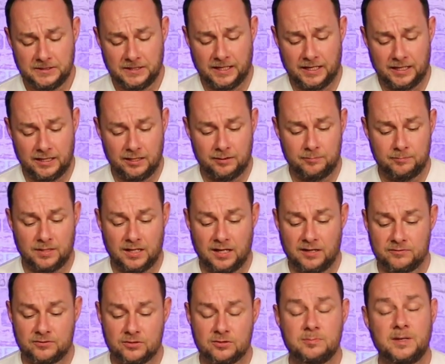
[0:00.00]

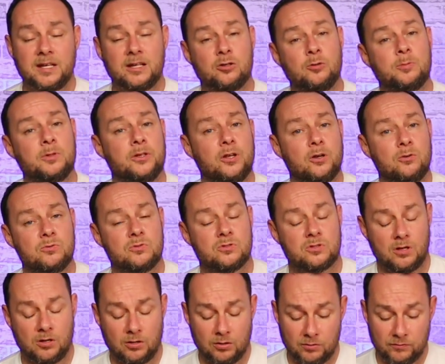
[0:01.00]
I've just made a couple of notes
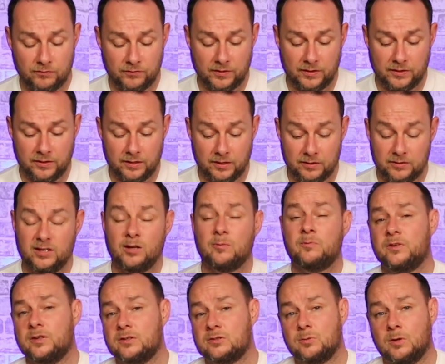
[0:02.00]
of the
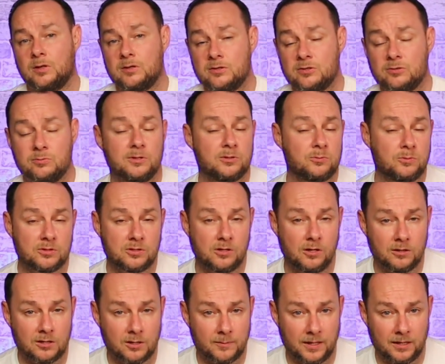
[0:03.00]
obvious ones, which we'll
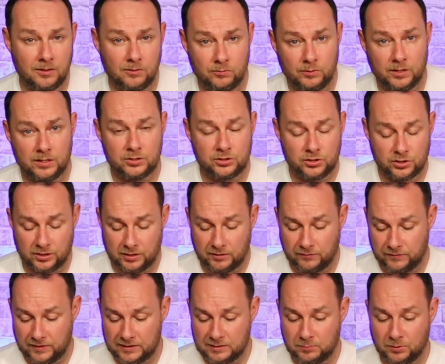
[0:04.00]
talk about, which
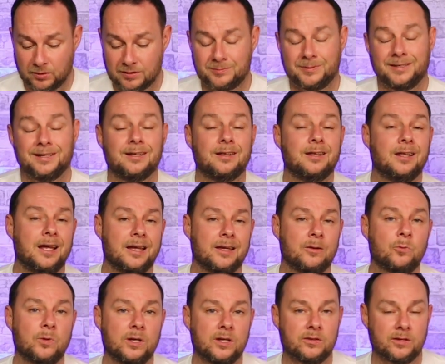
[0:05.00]
Facebook has been
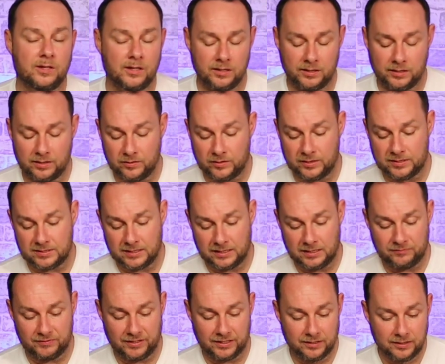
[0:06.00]
alight with this
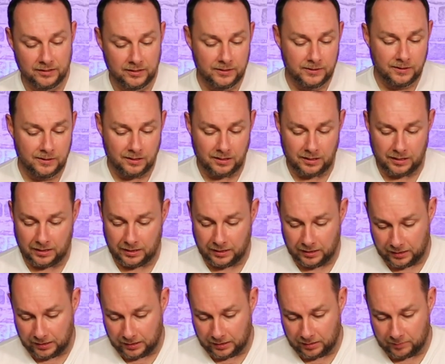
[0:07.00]
evening.
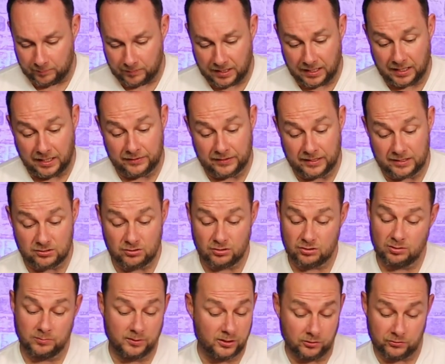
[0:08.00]
And then
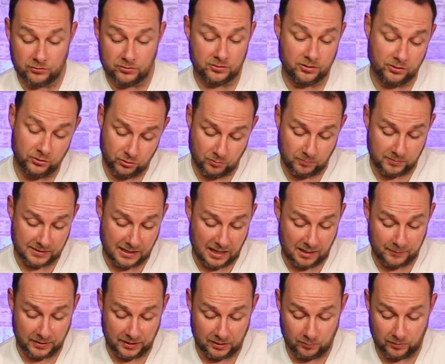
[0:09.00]
just some of the others that jumped out
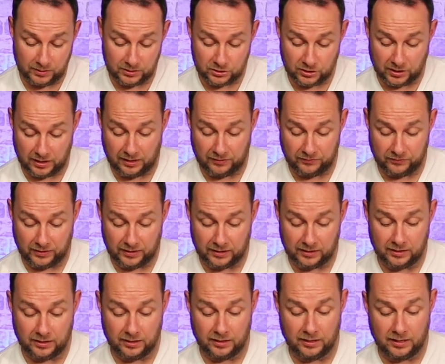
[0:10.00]
at me, which I
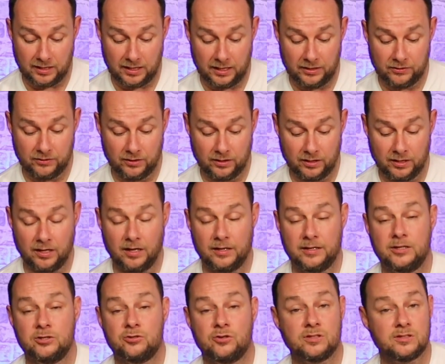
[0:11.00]
think are either an
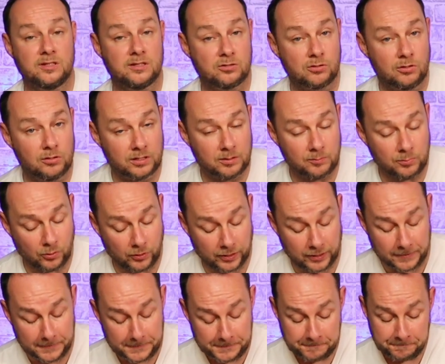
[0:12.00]
interesting talking
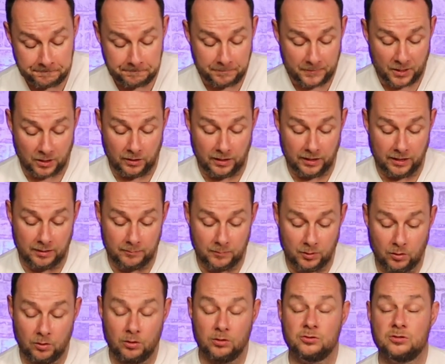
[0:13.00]
point,
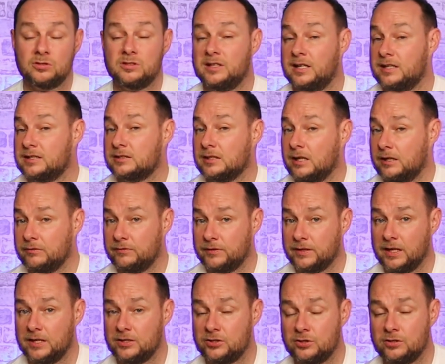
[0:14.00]
or just nice
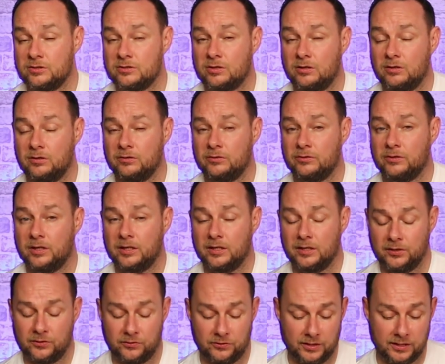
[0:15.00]
clarifications
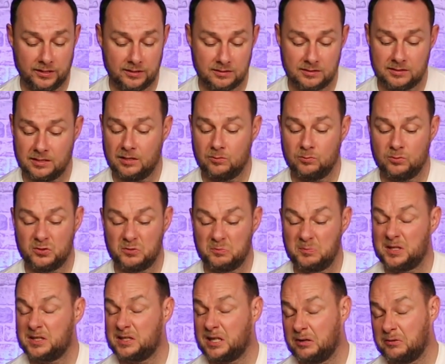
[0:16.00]
on things that was
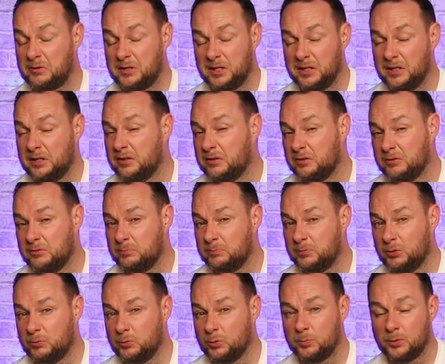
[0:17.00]
missed out in
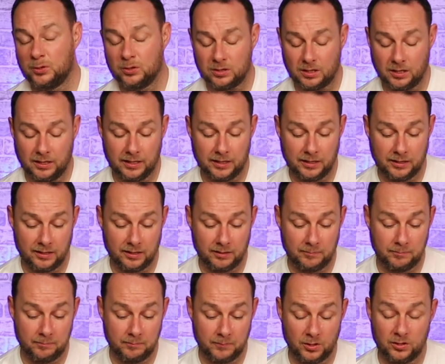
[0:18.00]
the rule book
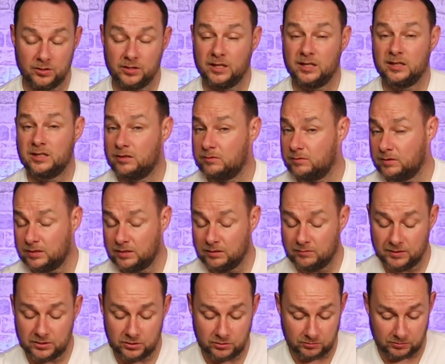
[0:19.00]
in the
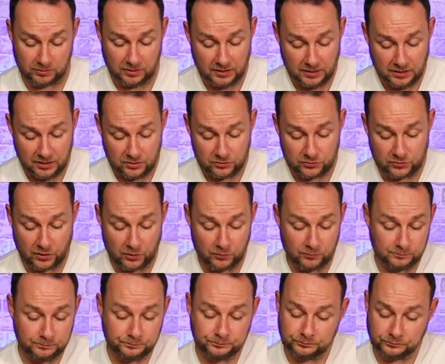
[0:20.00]
original.
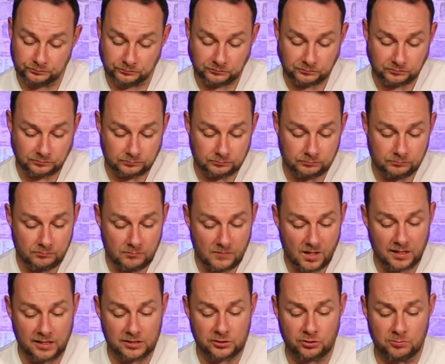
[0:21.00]
So
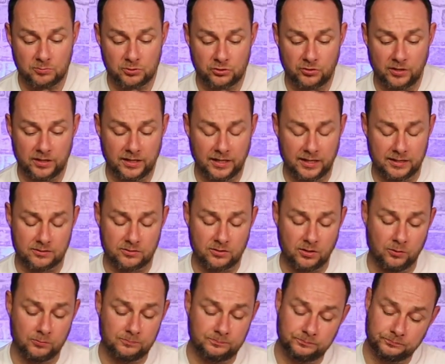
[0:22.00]
let's jump straight in.
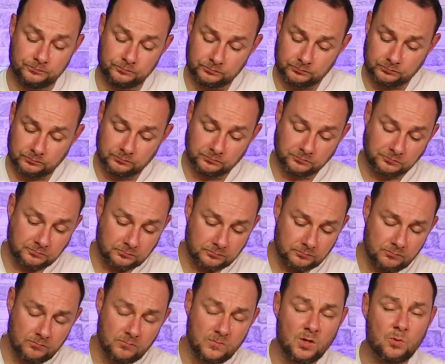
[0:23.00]
So
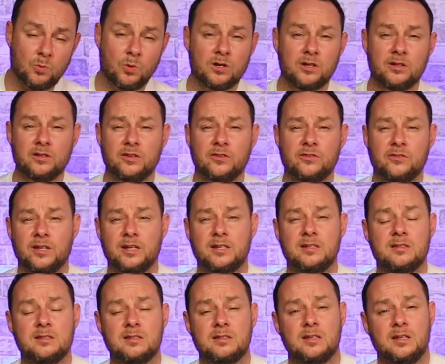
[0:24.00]
one of the
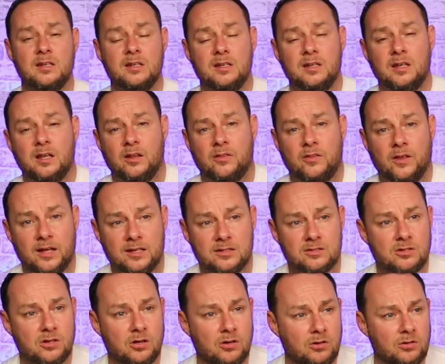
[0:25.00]
things that
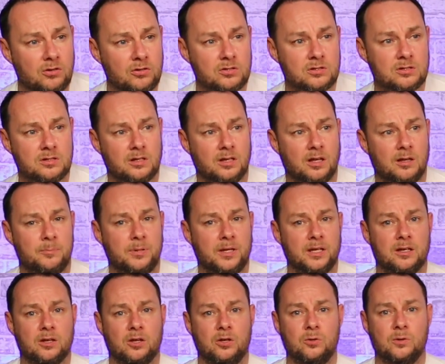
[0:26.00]
has caused a
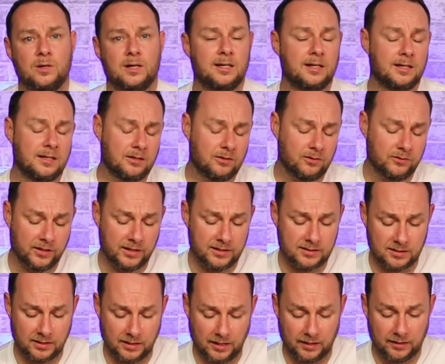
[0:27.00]
big hoo-ha on the
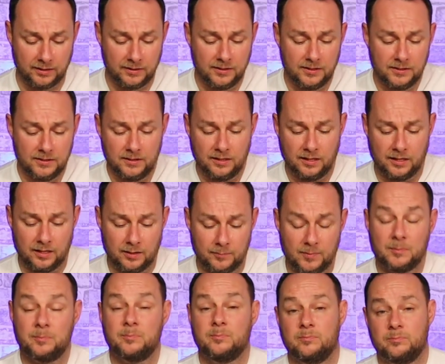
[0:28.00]
internet,
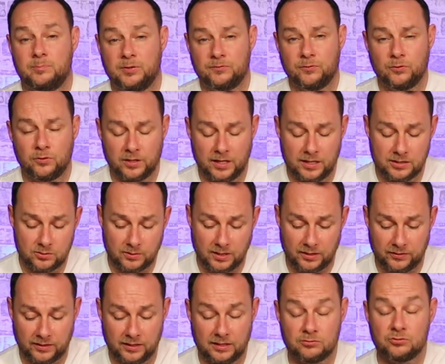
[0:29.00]
and before I get into it, I
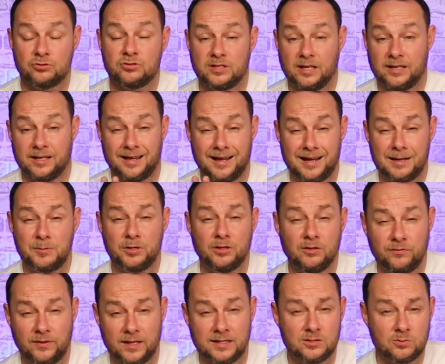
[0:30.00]
think I'll just say I'm on
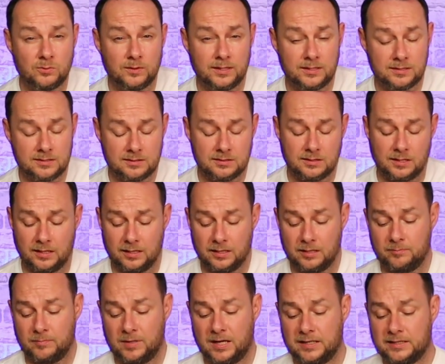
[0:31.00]
the fence with this.
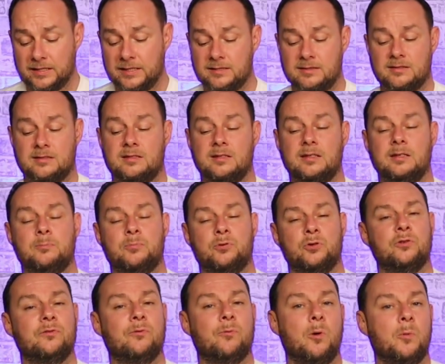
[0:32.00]
I need to see
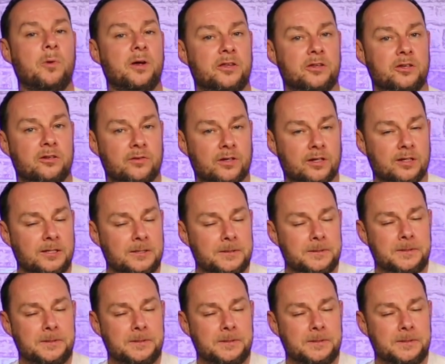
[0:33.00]
proof one way or the other.